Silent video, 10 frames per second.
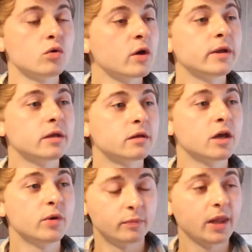Oh, can
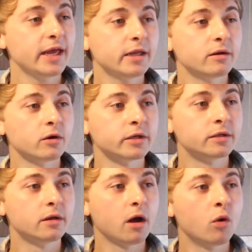we play it?
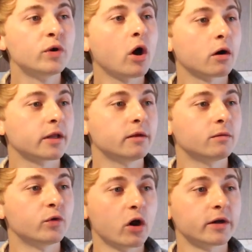Or, oh, we already,